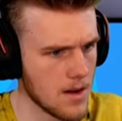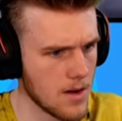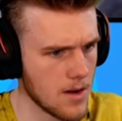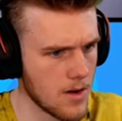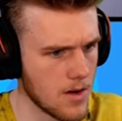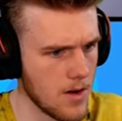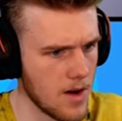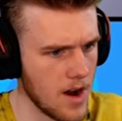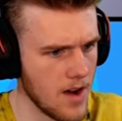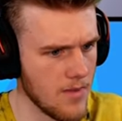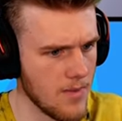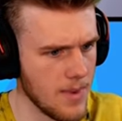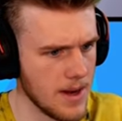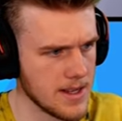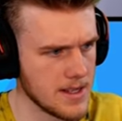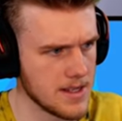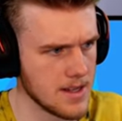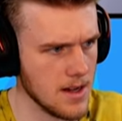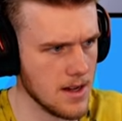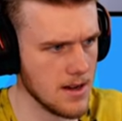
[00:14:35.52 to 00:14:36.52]
gonna craft
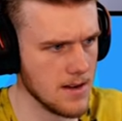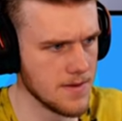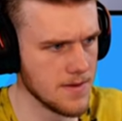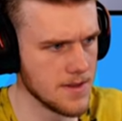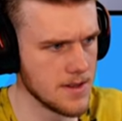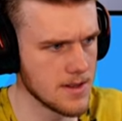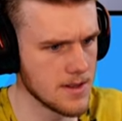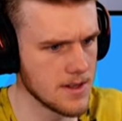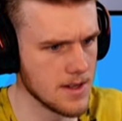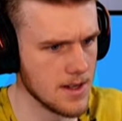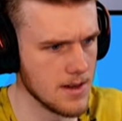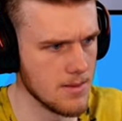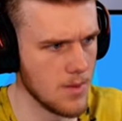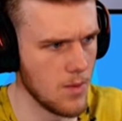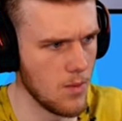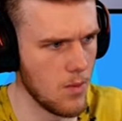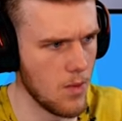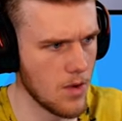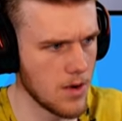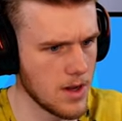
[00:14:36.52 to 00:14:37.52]
myself some
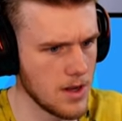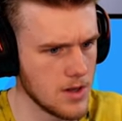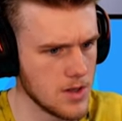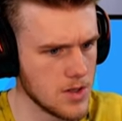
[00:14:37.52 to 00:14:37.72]
walking